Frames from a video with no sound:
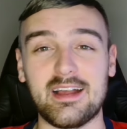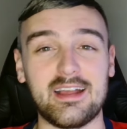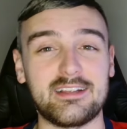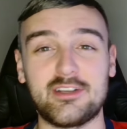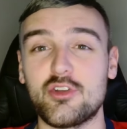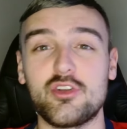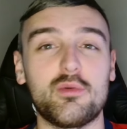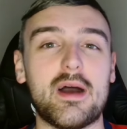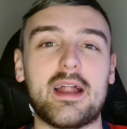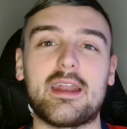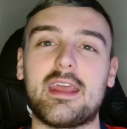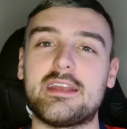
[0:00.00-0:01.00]

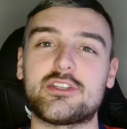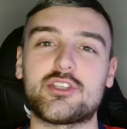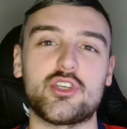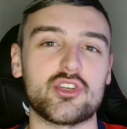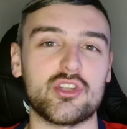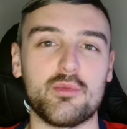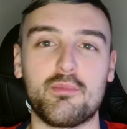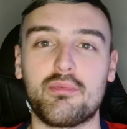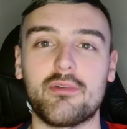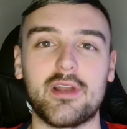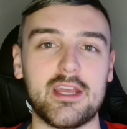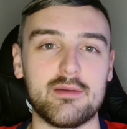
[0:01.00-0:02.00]
Gundogan is just a
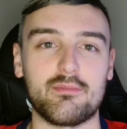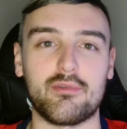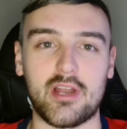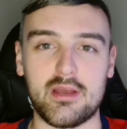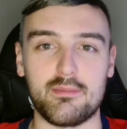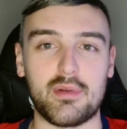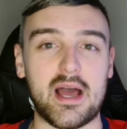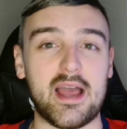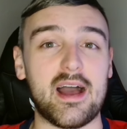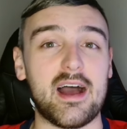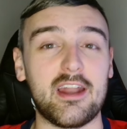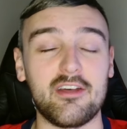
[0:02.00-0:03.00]
brilliant, brilliant
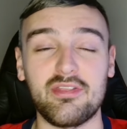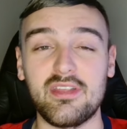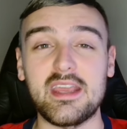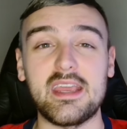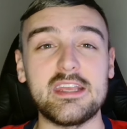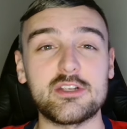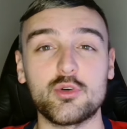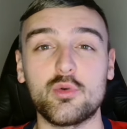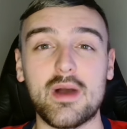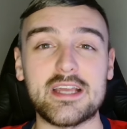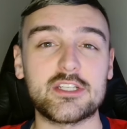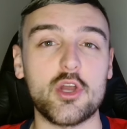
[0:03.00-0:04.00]
player. And I think he's
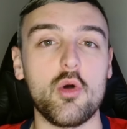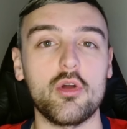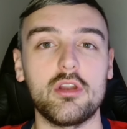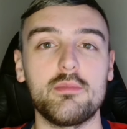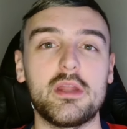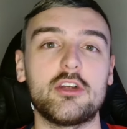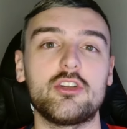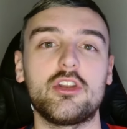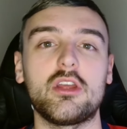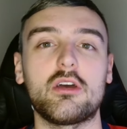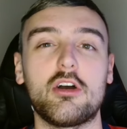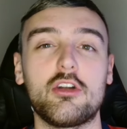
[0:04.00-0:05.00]
always kind of been
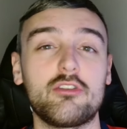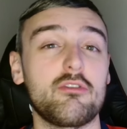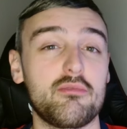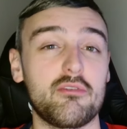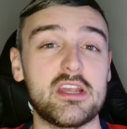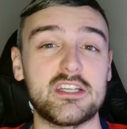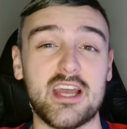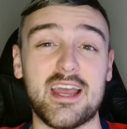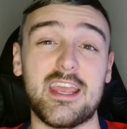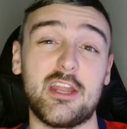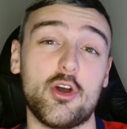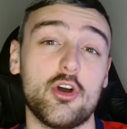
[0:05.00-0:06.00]

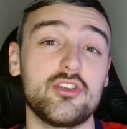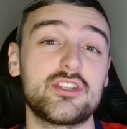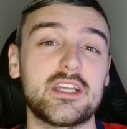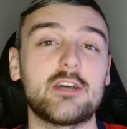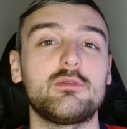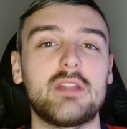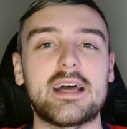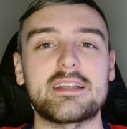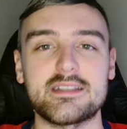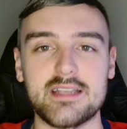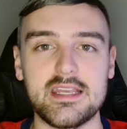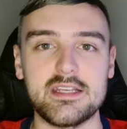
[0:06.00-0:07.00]
underappreciated until
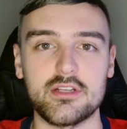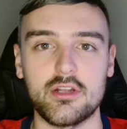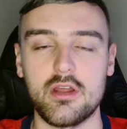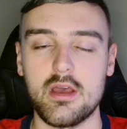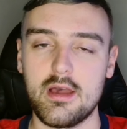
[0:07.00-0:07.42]
last season.